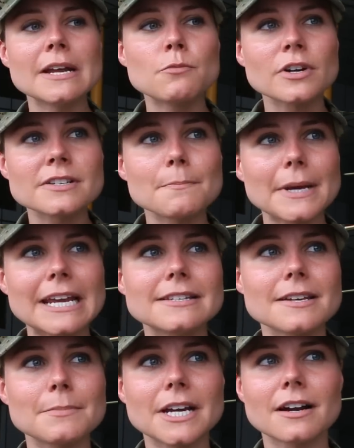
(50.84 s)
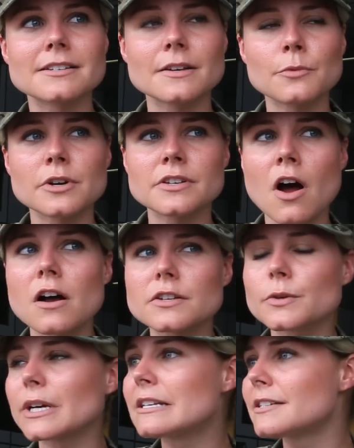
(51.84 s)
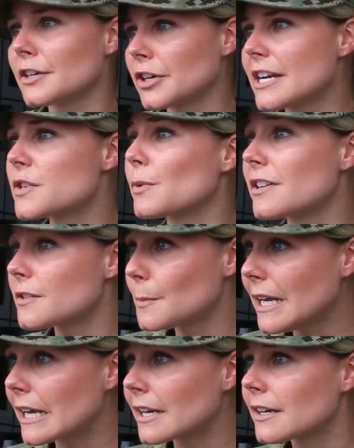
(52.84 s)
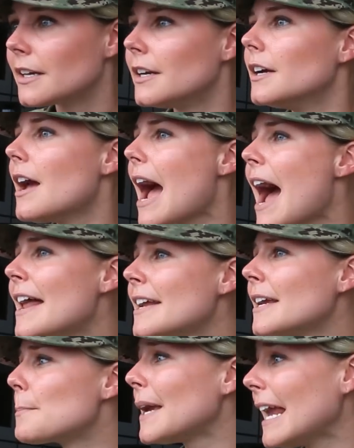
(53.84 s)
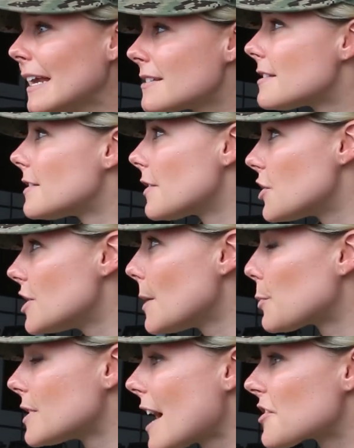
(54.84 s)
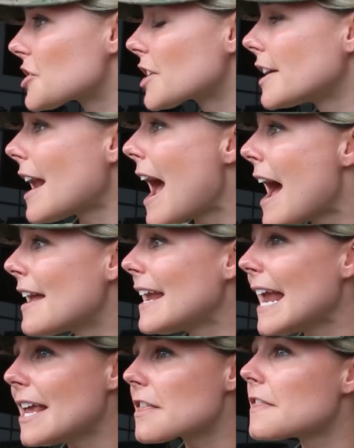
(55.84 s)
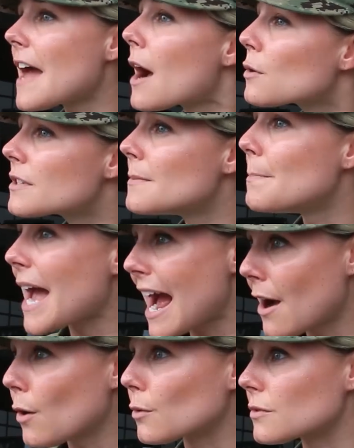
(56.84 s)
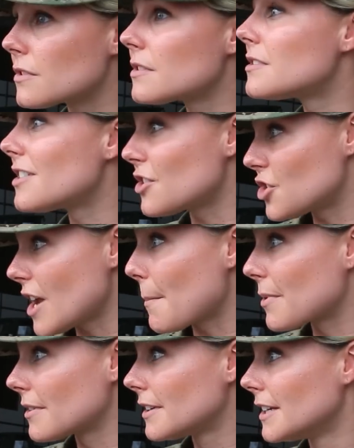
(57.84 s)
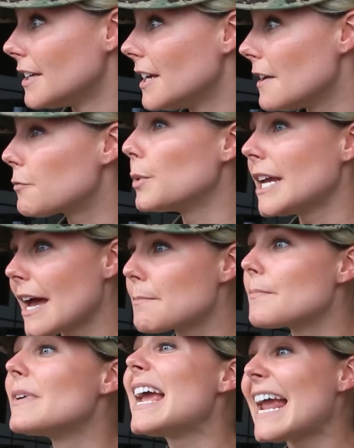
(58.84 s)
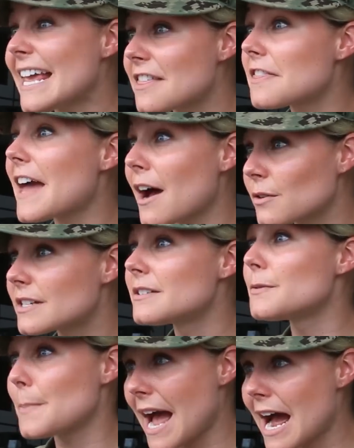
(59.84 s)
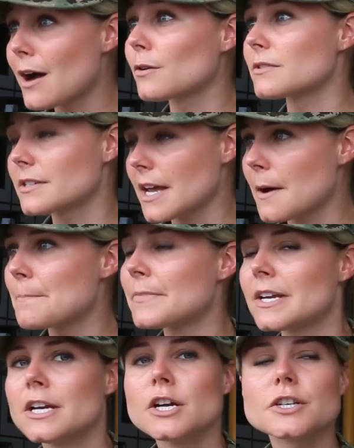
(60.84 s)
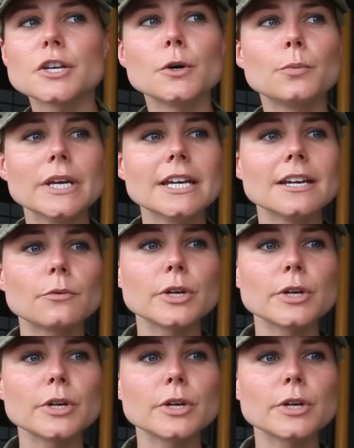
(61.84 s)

it wasn't painted because it was also a consideration with speed. Mm-hmm. Adding paint to the ship was actually going to add 8,000 pounds to the ship if we had 8,000 pounds. Yep. So we,